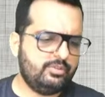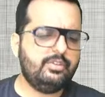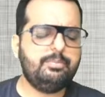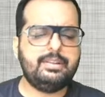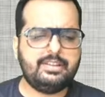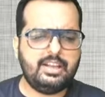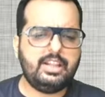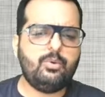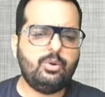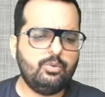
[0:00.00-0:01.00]
So basically,
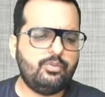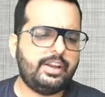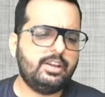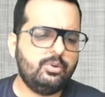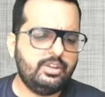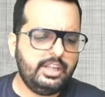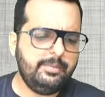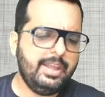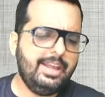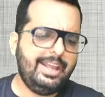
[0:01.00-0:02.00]
they want to find out the
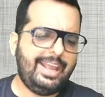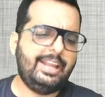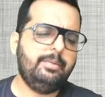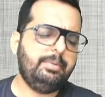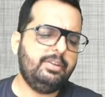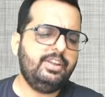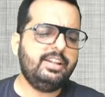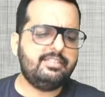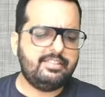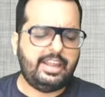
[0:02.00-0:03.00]
NPV
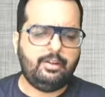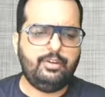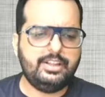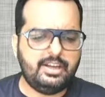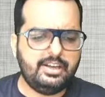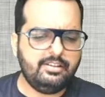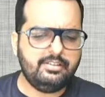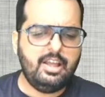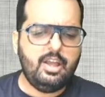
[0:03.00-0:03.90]
and say whether it is